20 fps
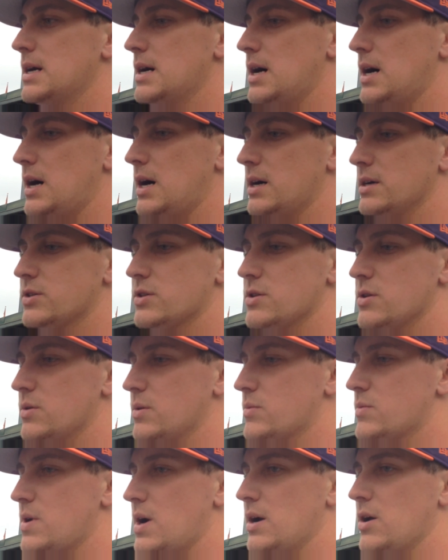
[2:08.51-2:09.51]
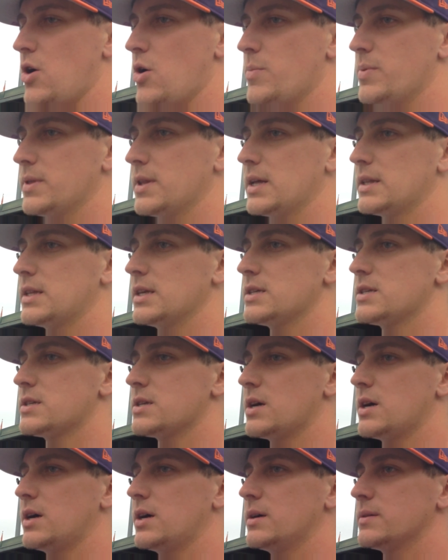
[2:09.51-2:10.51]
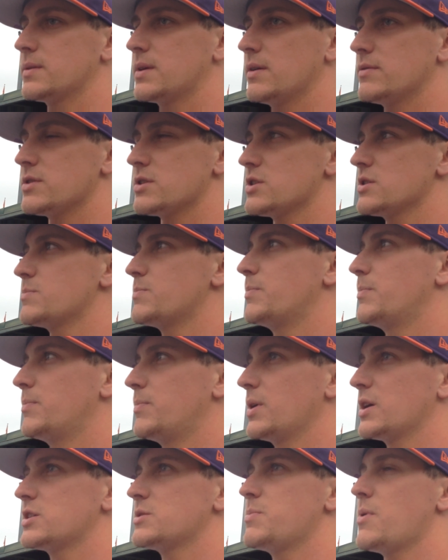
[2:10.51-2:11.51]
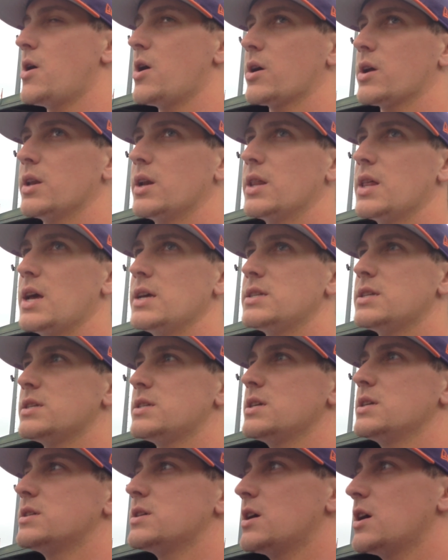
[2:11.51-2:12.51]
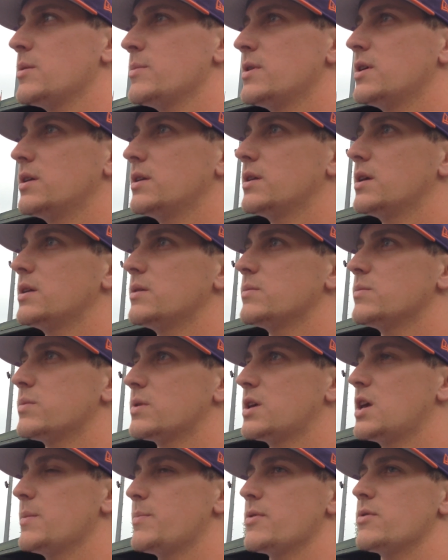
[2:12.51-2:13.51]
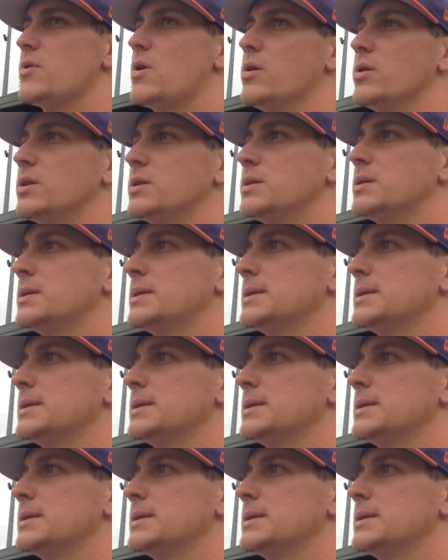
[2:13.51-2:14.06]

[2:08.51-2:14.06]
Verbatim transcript: Uh, so kind of hoping that this uh, gives us a big spark into the ACC tournament and, and keep it rolling.